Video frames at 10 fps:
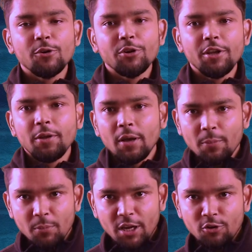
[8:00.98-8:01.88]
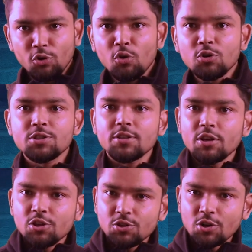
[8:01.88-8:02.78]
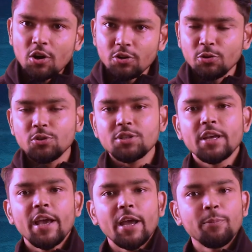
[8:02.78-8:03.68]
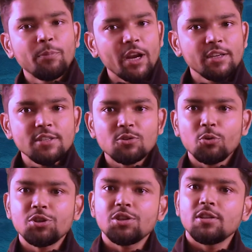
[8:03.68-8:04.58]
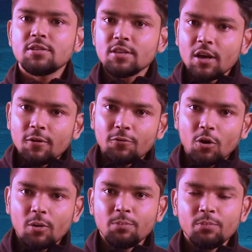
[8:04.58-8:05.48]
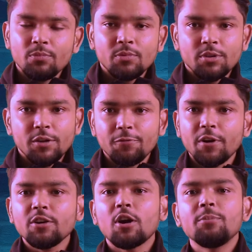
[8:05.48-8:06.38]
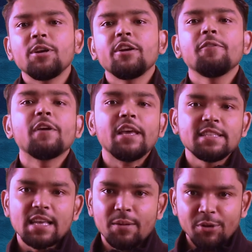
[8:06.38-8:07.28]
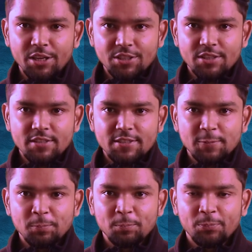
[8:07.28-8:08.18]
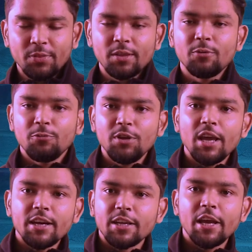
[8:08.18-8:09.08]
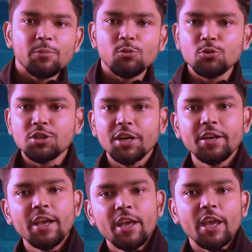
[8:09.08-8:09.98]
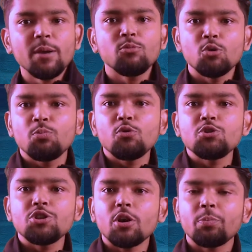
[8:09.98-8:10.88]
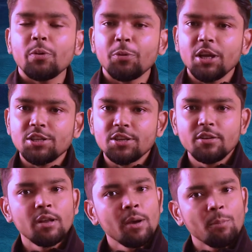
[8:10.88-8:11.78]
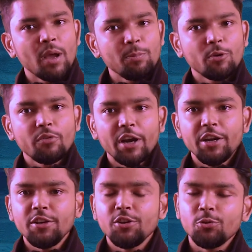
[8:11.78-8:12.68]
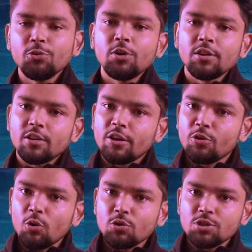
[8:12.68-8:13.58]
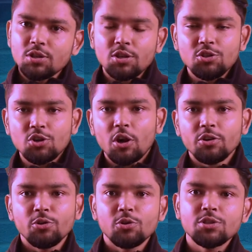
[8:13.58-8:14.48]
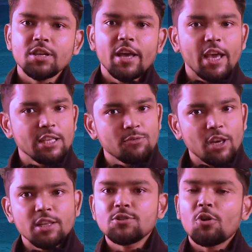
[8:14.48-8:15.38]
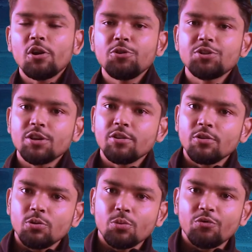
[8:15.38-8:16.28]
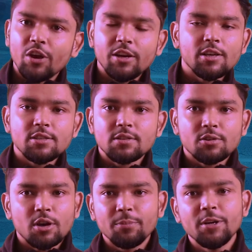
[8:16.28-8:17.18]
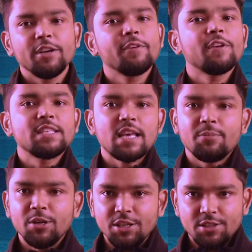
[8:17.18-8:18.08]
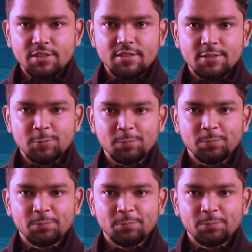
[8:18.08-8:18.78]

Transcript: theory, make notes, short notes and practice questions from different competitive examinations. We at Gate Boosted aim to boost your preparation by providing you the notes, short notes as well as solution to various competitive examinations.